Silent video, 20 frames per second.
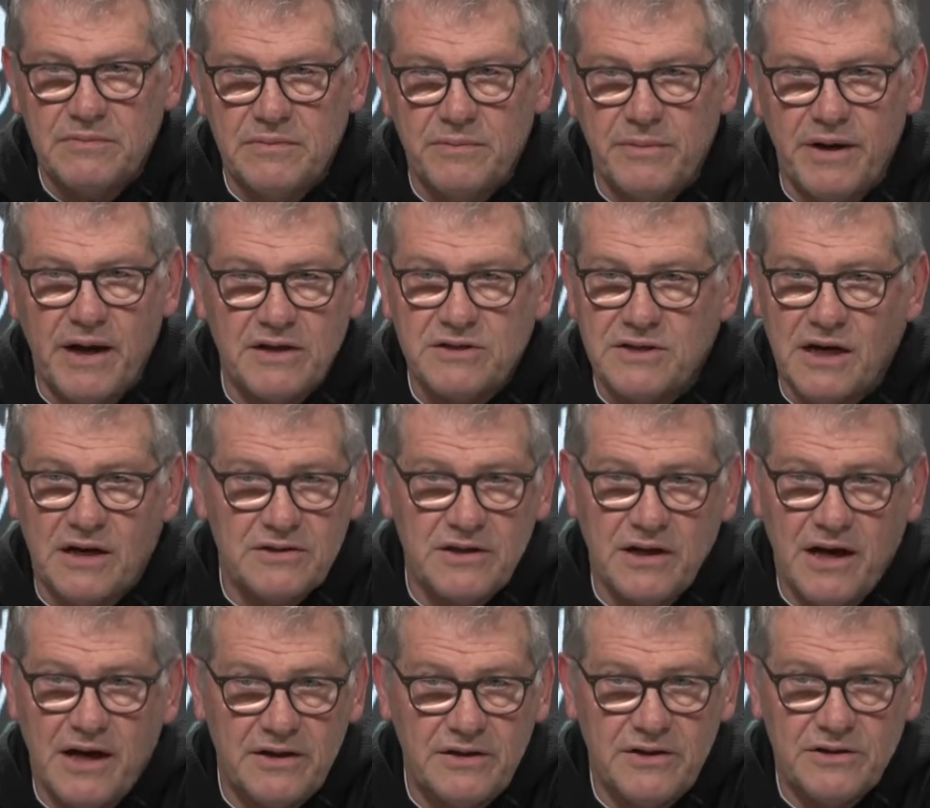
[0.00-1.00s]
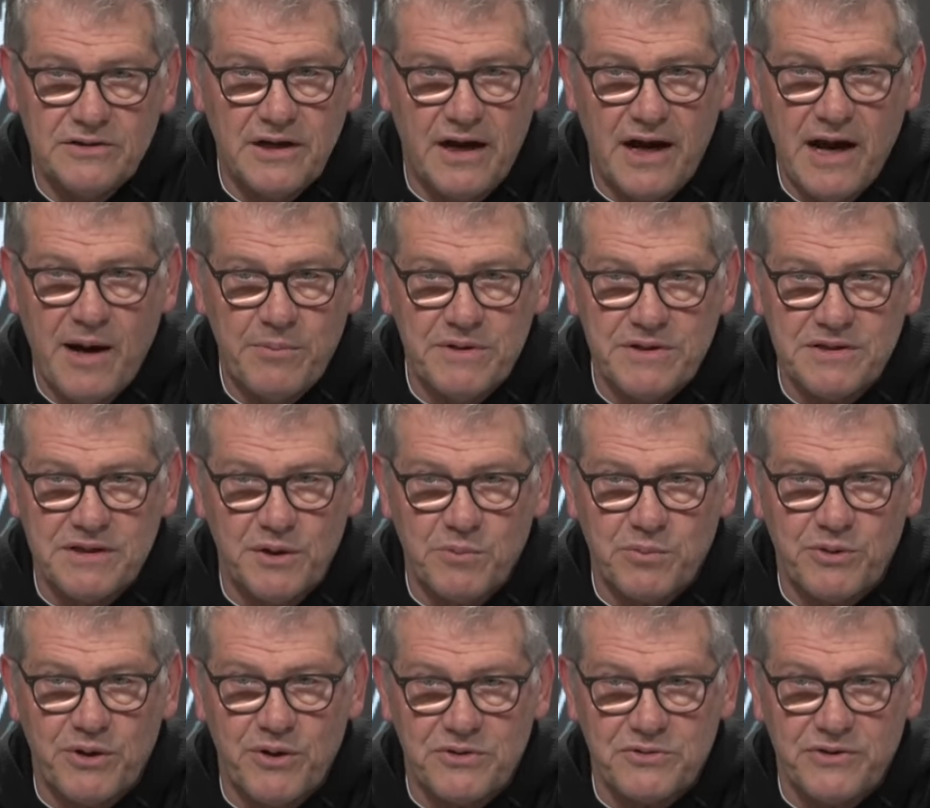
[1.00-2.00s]
I mean, that's as it happens in the
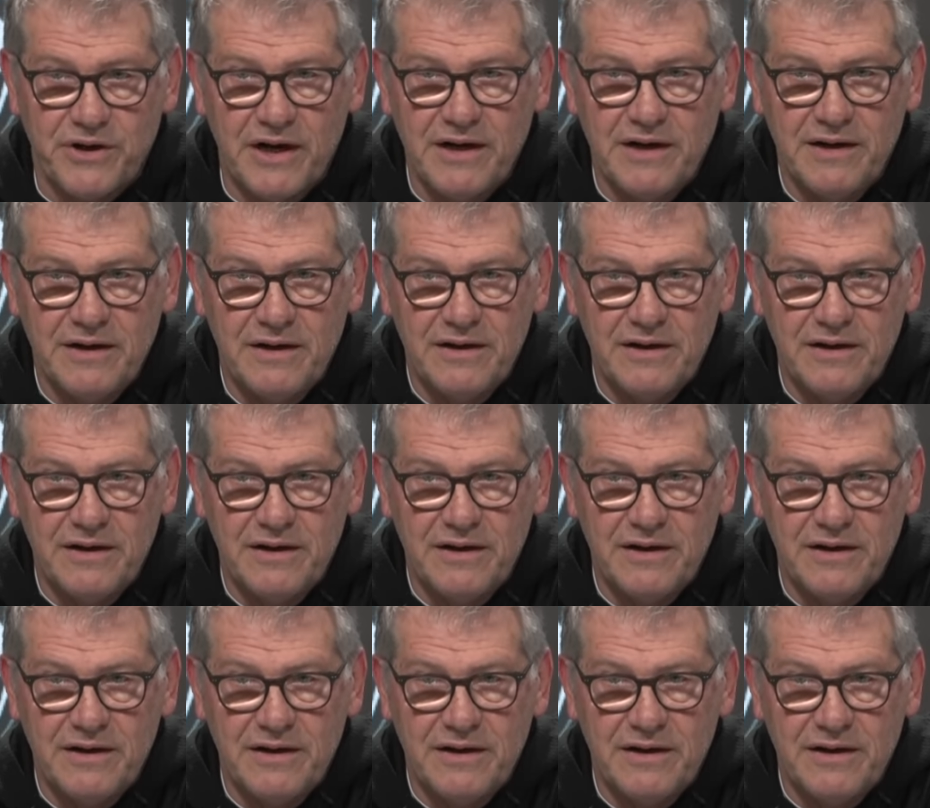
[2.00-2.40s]
pros, right?